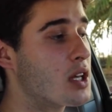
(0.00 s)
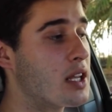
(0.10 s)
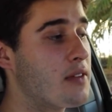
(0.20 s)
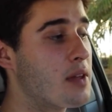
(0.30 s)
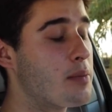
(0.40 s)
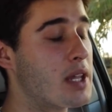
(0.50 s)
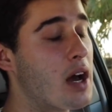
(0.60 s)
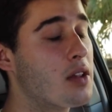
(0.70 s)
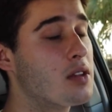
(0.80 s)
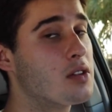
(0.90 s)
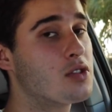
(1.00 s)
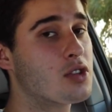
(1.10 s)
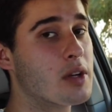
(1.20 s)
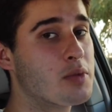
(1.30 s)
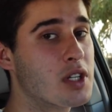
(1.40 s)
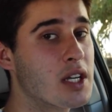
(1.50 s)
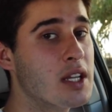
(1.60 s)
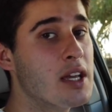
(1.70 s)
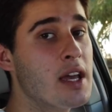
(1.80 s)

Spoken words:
I'll leave them down in the description.